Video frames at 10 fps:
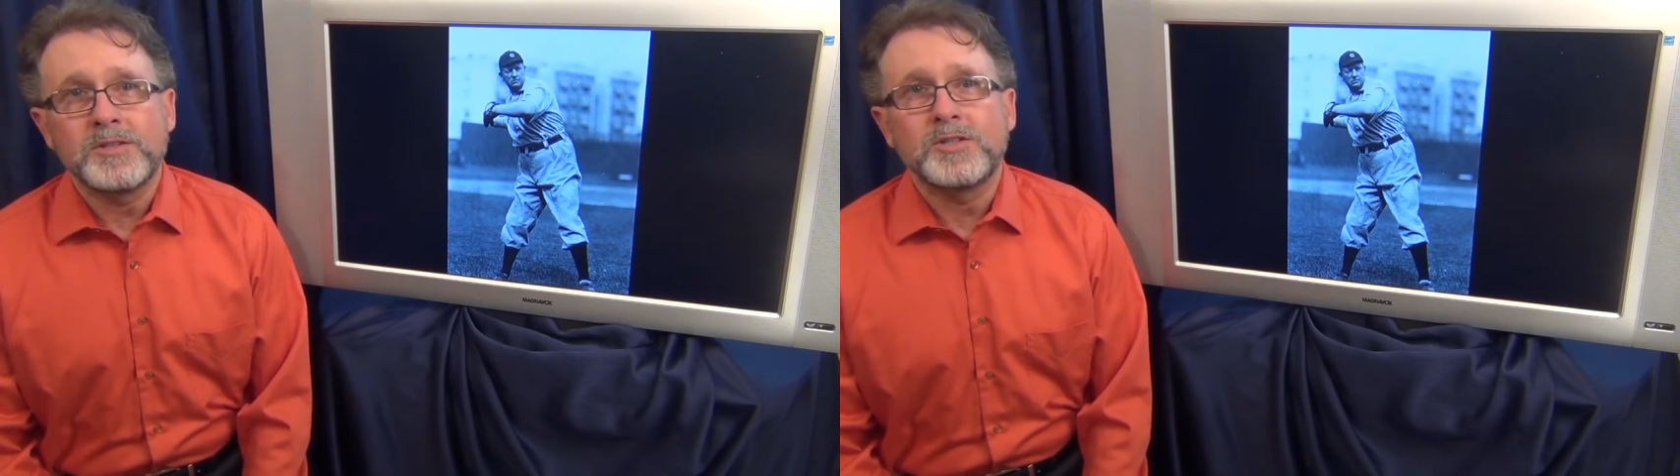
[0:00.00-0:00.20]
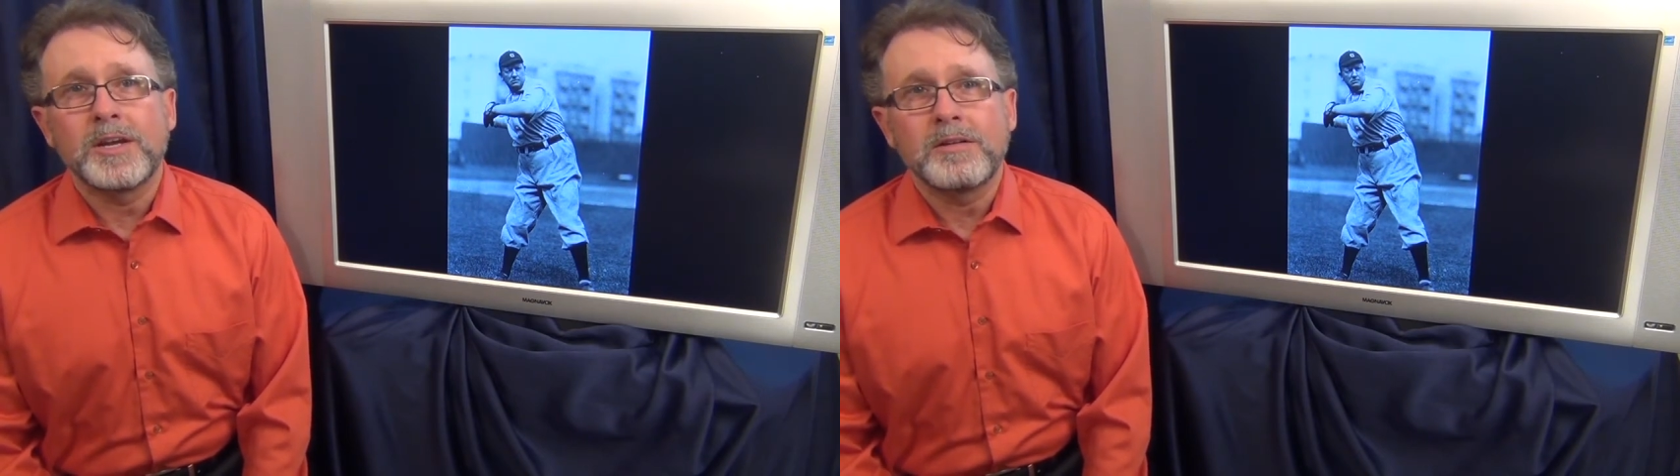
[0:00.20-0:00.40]

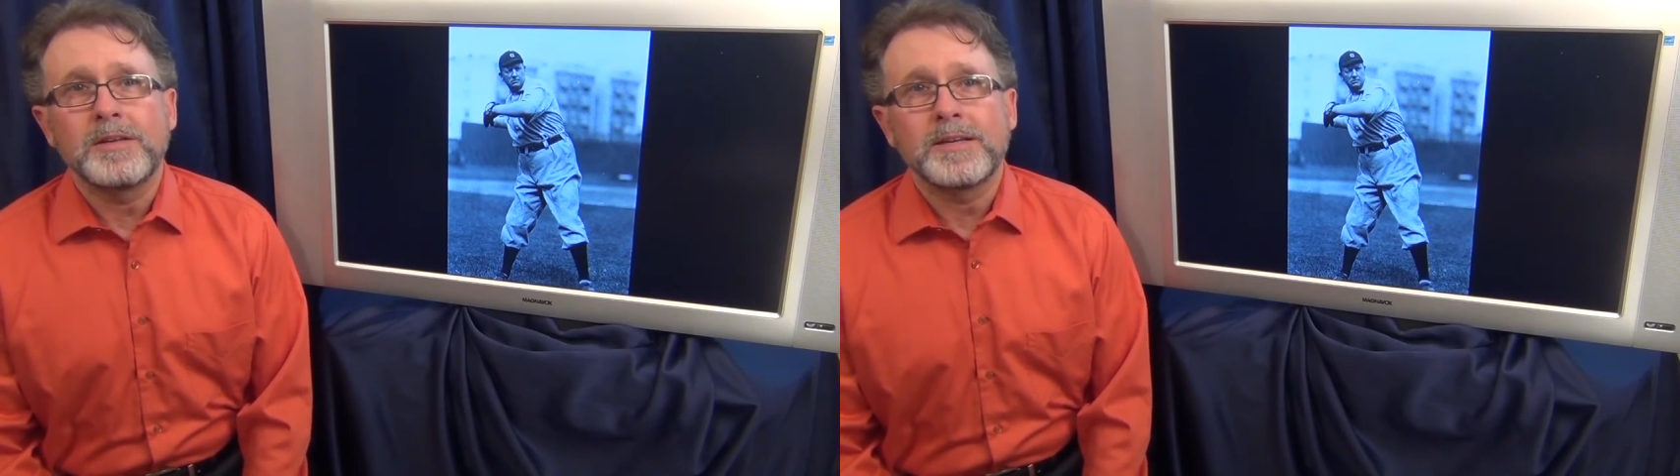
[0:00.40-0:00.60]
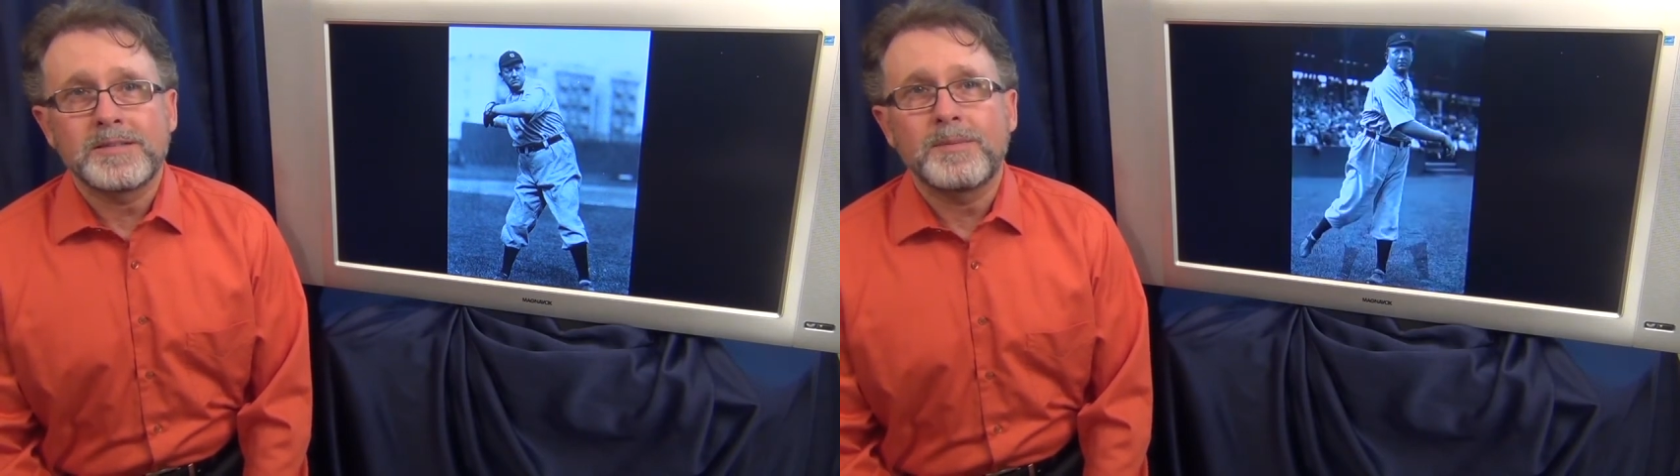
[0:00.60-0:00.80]
is
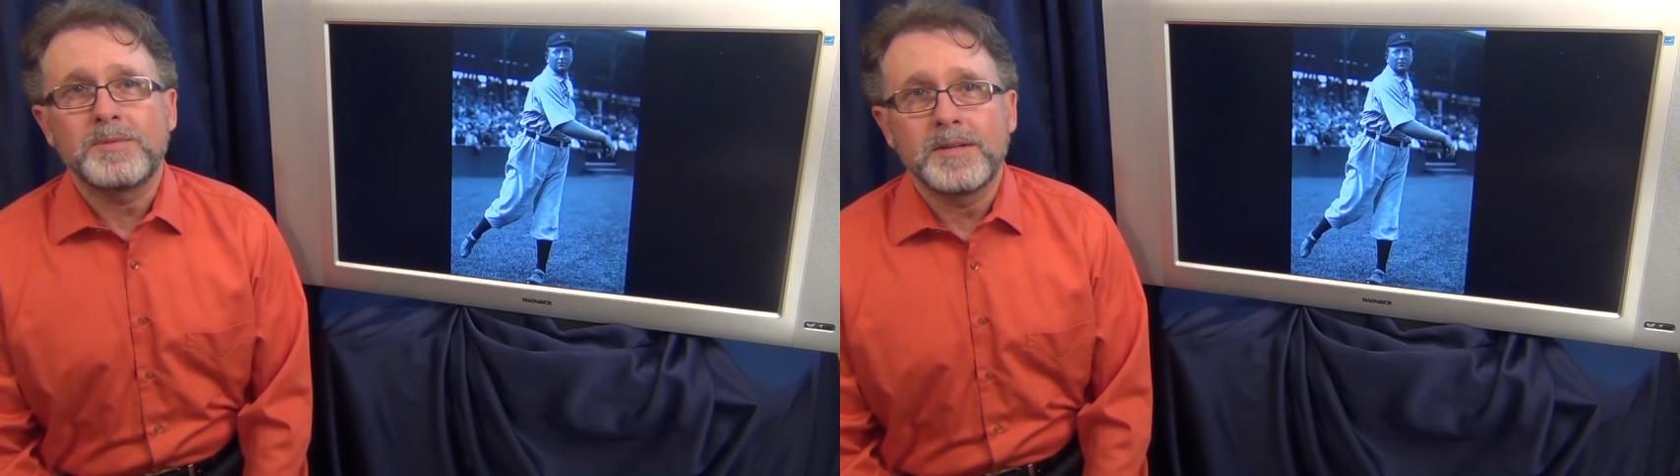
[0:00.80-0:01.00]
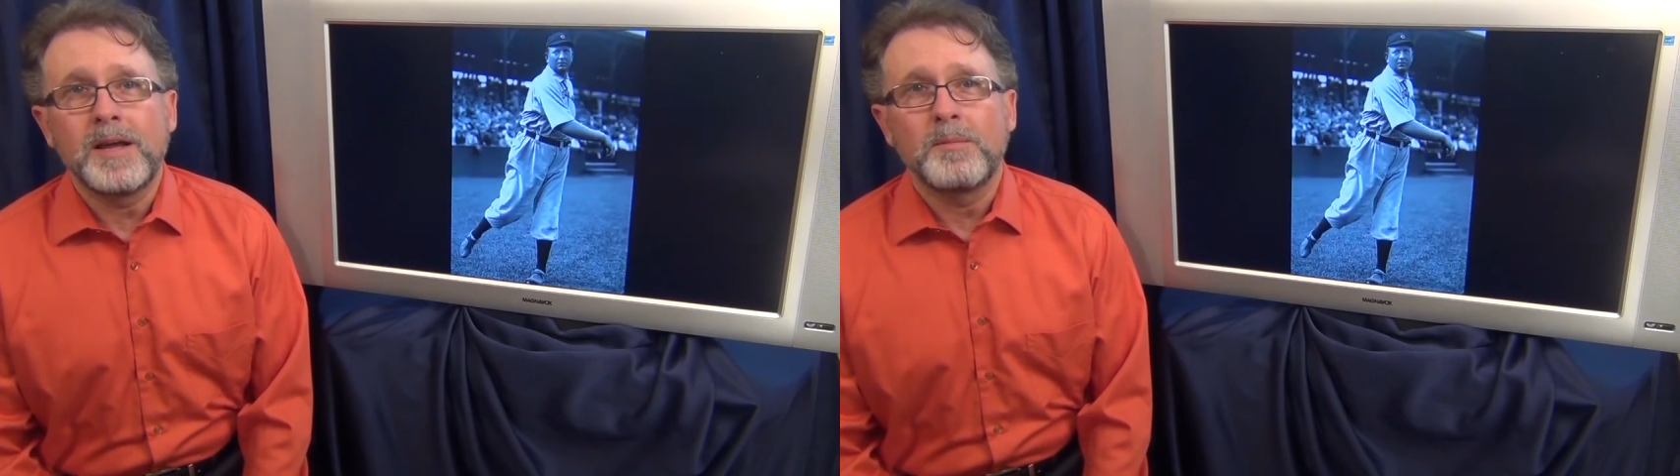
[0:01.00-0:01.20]
generally
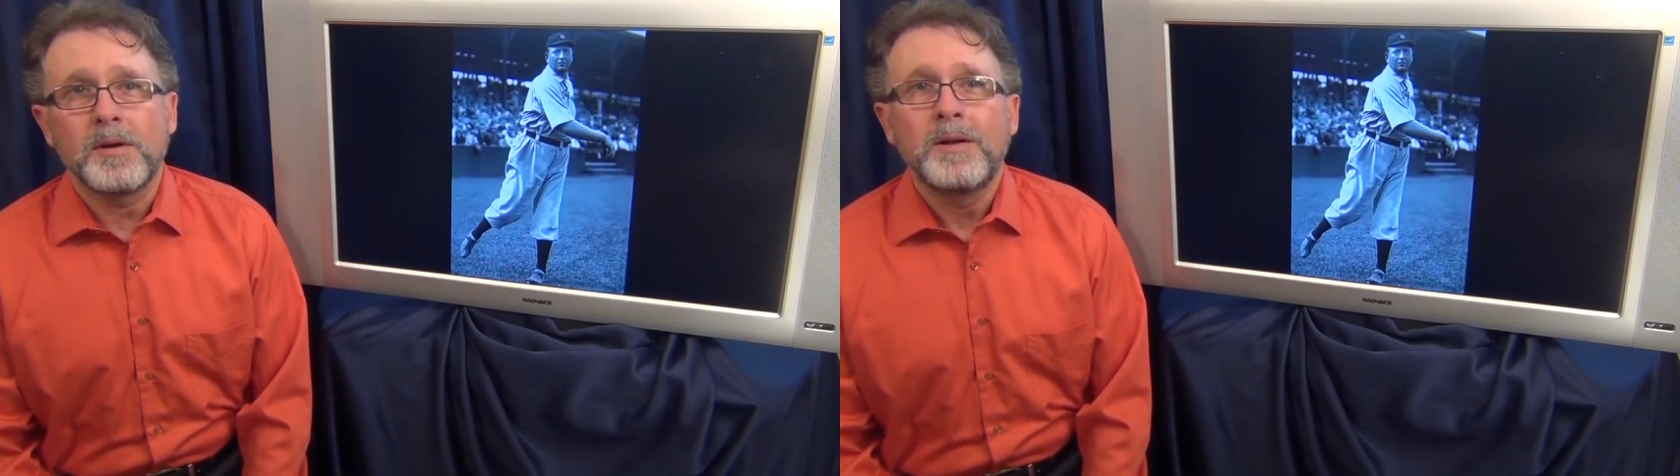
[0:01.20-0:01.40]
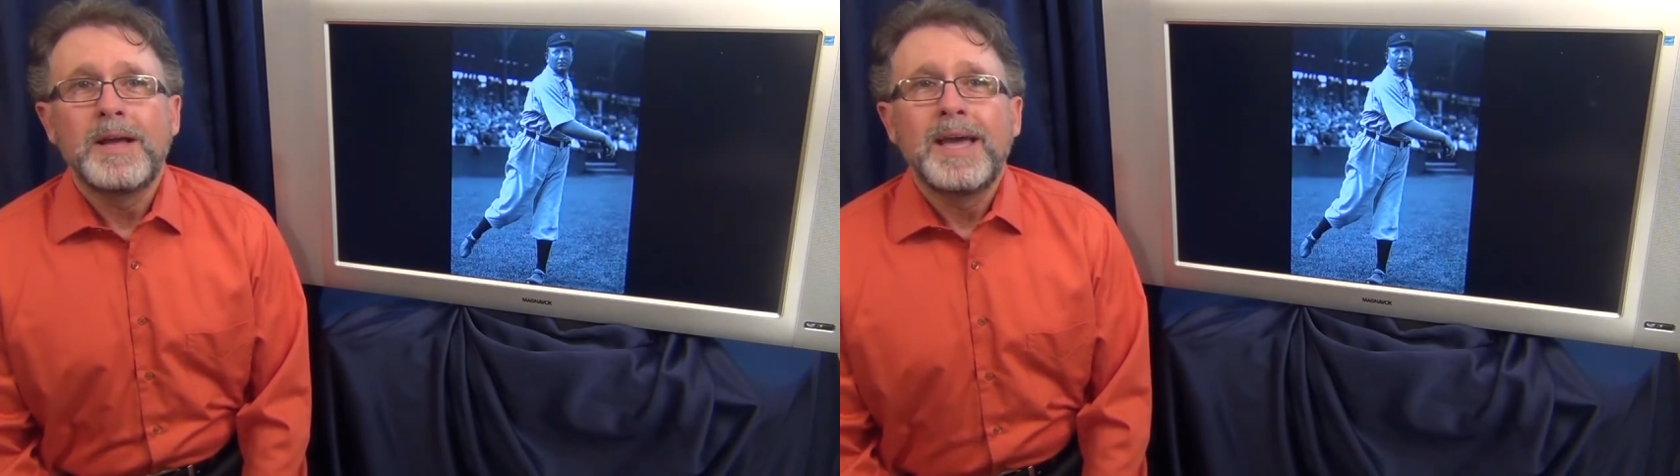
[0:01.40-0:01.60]
accepted number,